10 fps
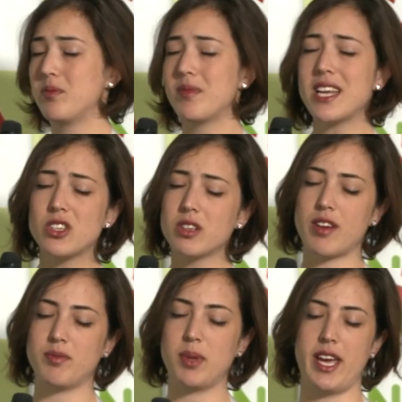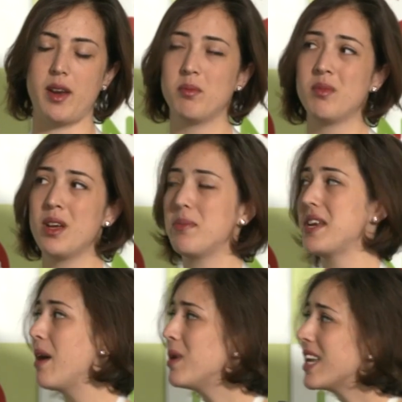That's our rough plan. But
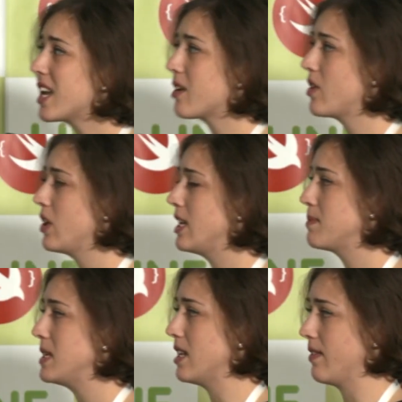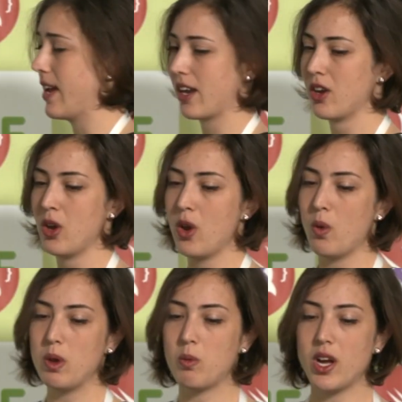now we can get really specific.
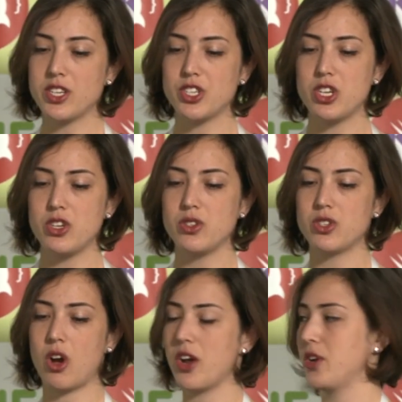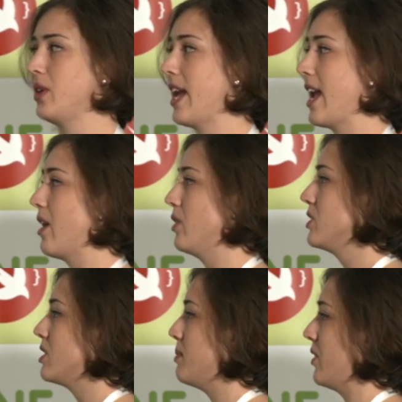We want to use auto
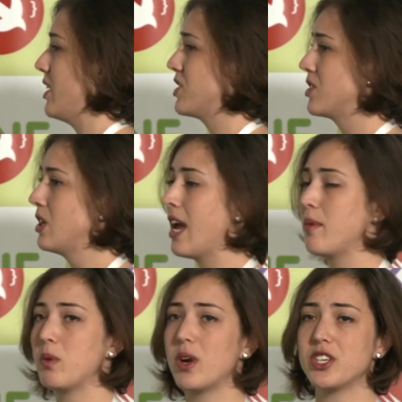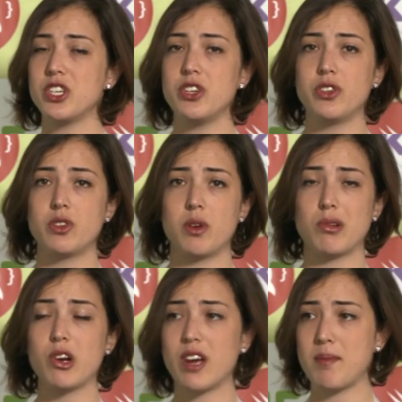layout to build this, and we want to use
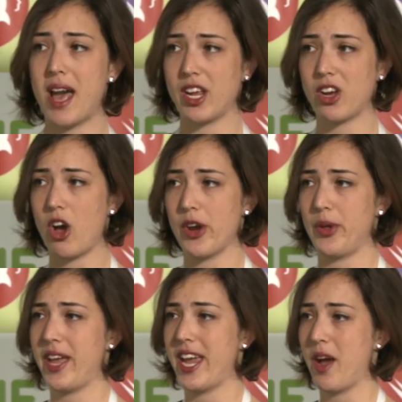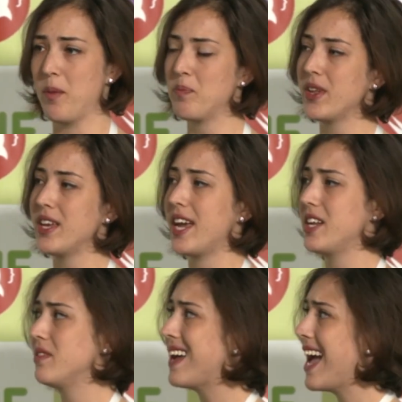programmatic auto layout. And
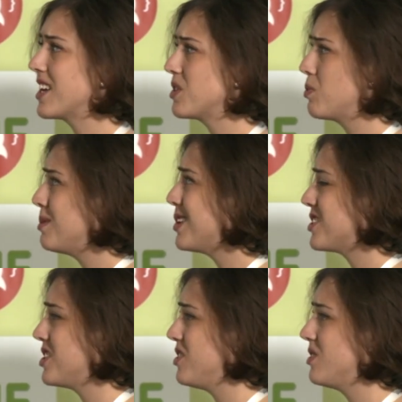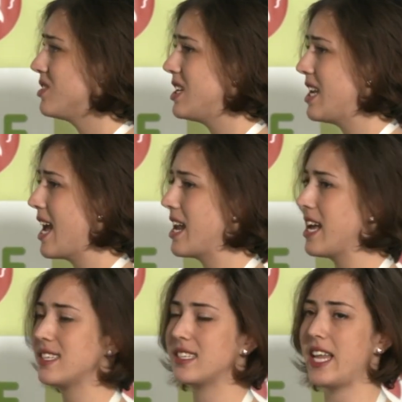in fact, we want to use the
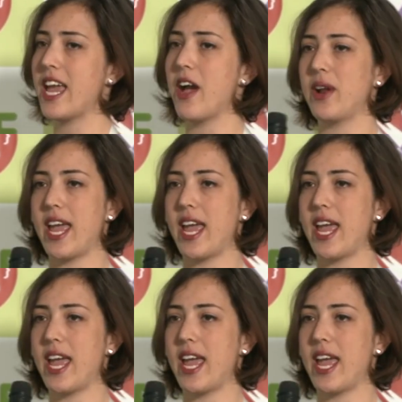NS layout